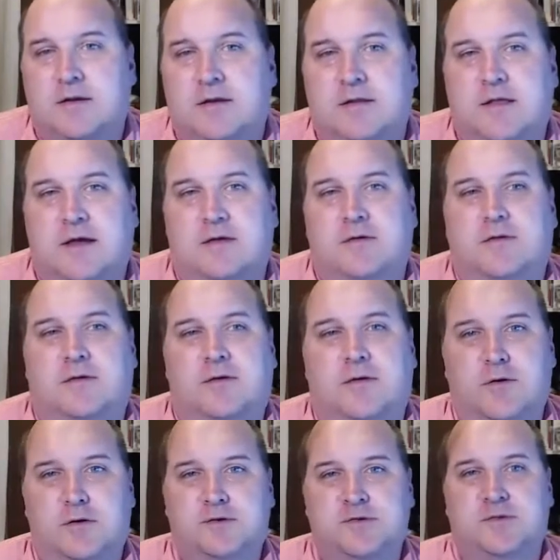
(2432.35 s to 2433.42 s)
that
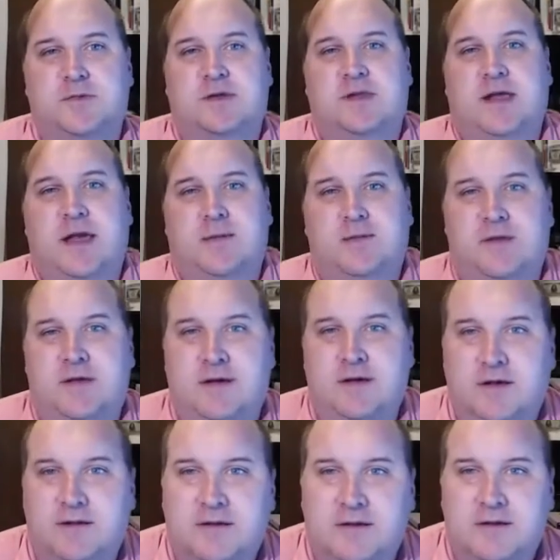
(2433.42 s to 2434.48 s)
girl should be named Neil,